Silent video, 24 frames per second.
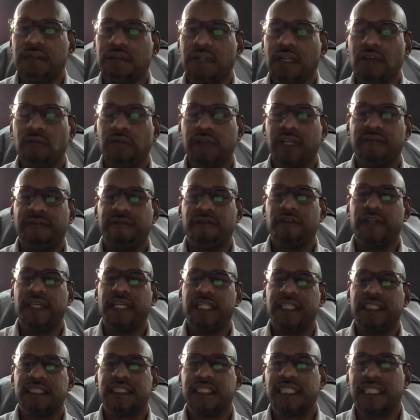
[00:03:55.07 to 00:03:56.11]
That way, if you
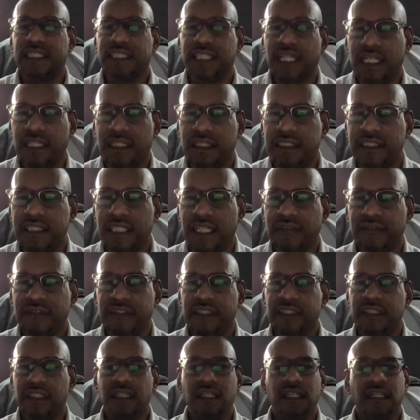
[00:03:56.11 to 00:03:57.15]
hit 6 out of 7,